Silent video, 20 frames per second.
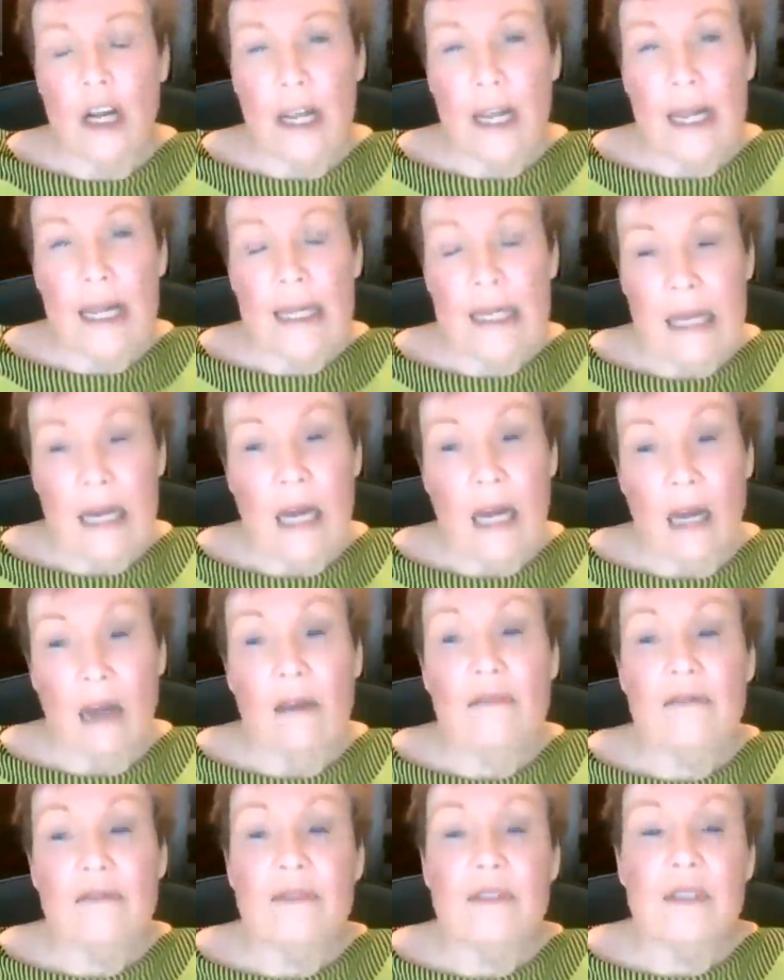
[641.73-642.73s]

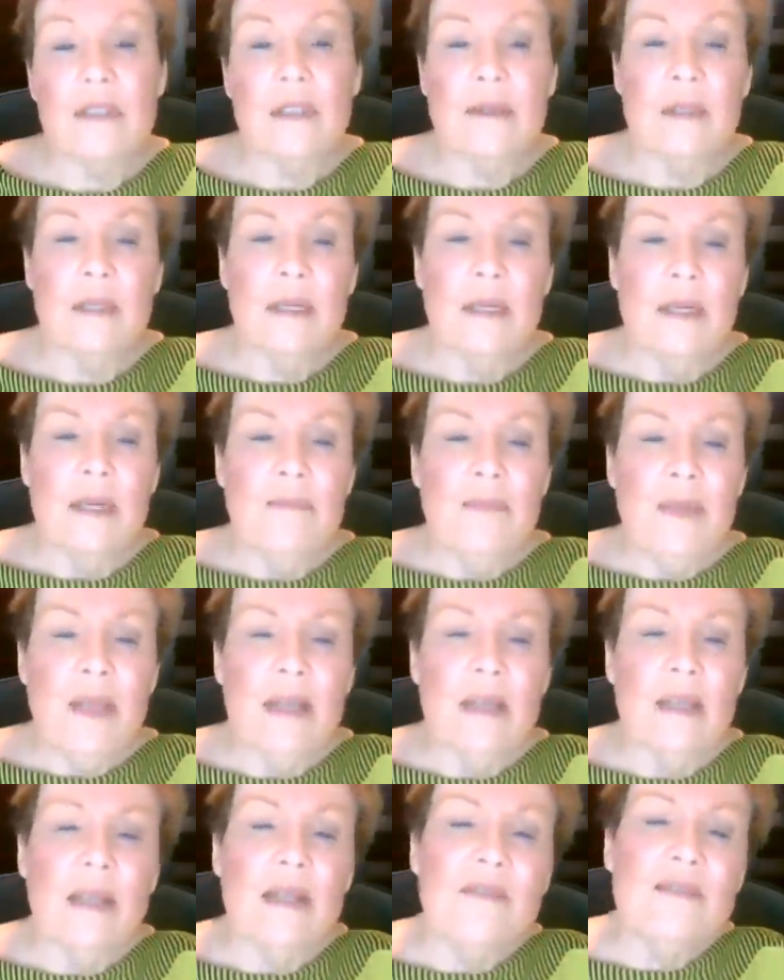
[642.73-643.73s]
enough.
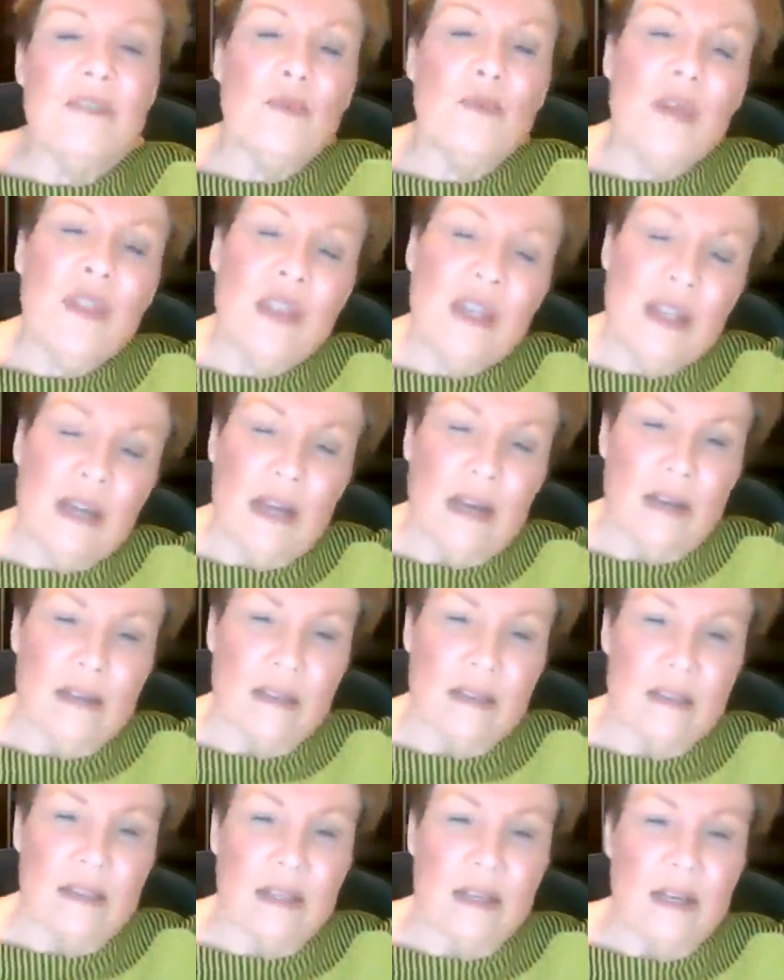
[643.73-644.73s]
It lives within
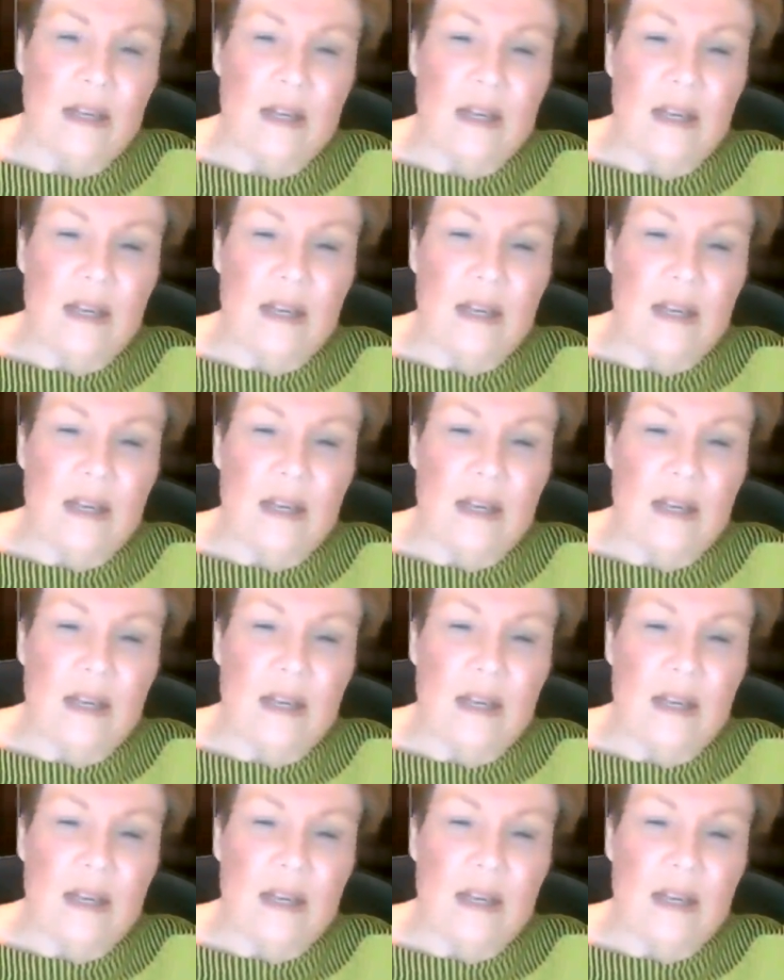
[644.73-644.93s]
us.